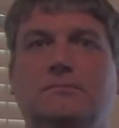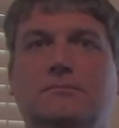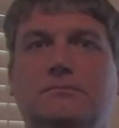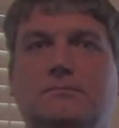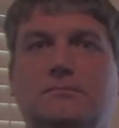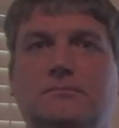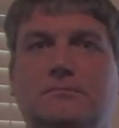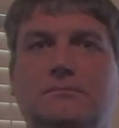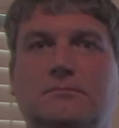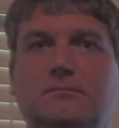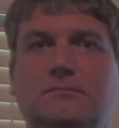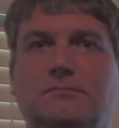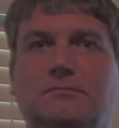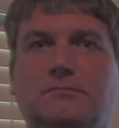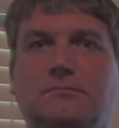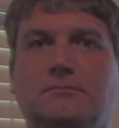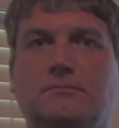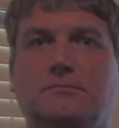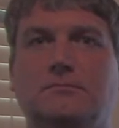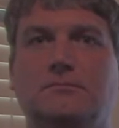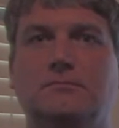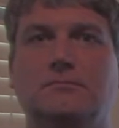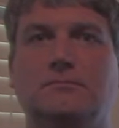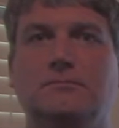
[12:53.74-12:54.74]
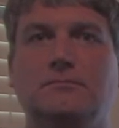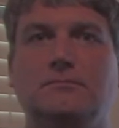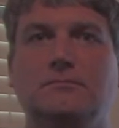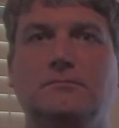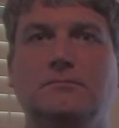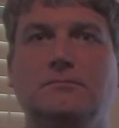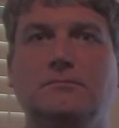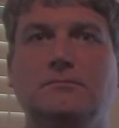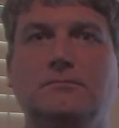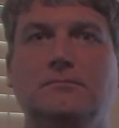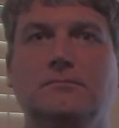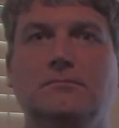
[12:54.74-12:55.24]

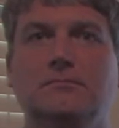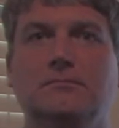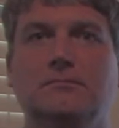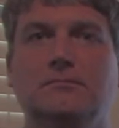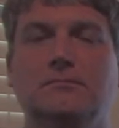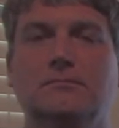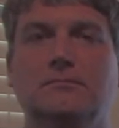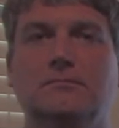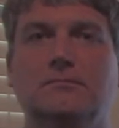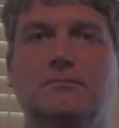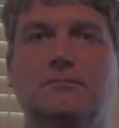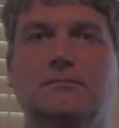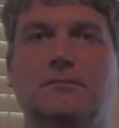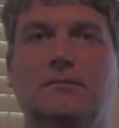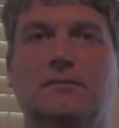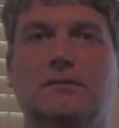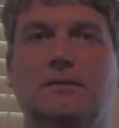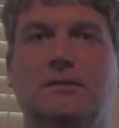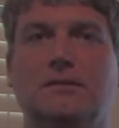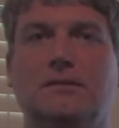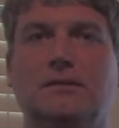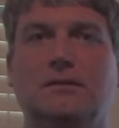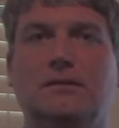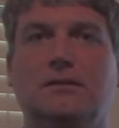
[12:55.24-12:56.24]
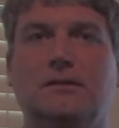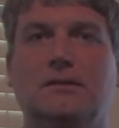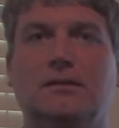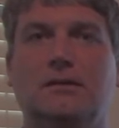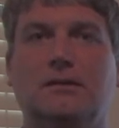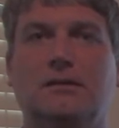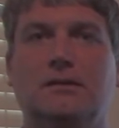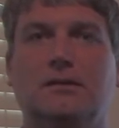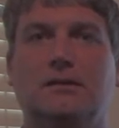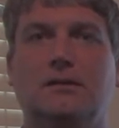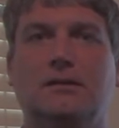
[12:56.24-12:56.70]
[no speech]